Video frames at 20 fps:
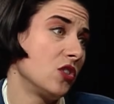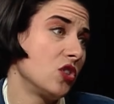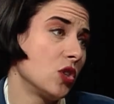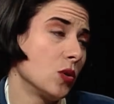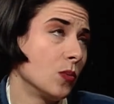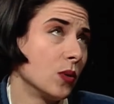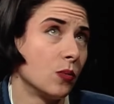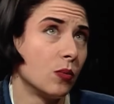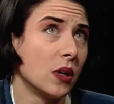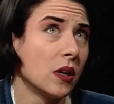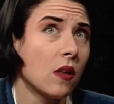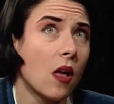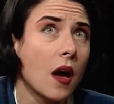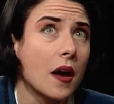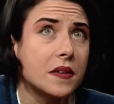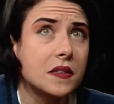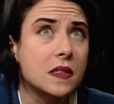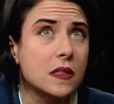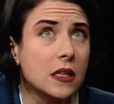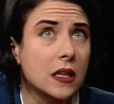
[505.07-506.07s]
that you would
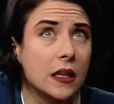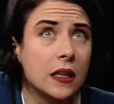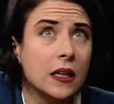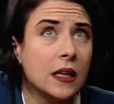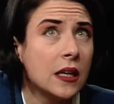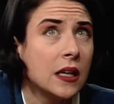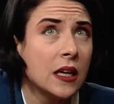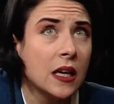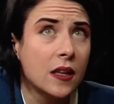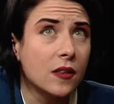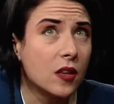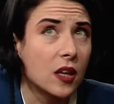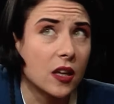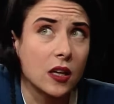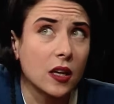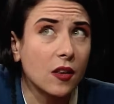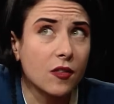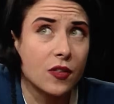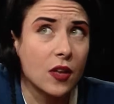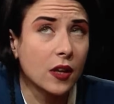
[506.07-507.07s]
realize
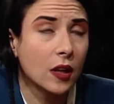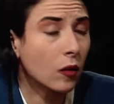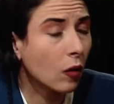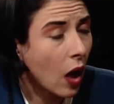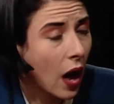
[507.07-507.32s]
that